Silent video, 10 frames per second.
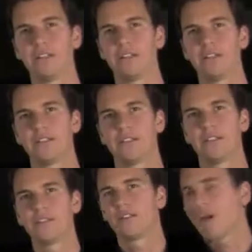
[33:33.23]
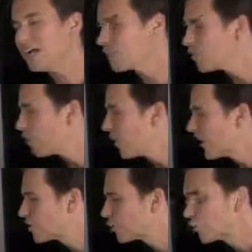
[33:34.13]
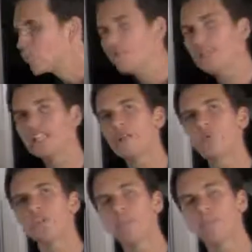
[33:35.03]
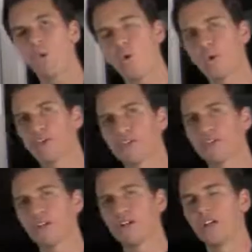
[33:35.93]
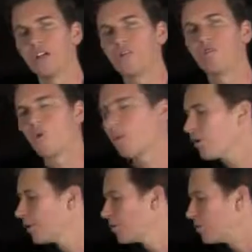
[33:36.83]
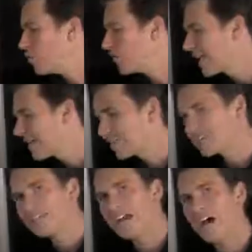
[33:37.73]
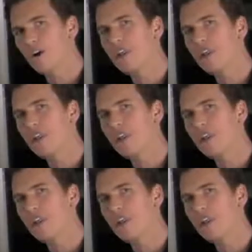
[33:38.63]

Right? So it's really, really important for you to get this down.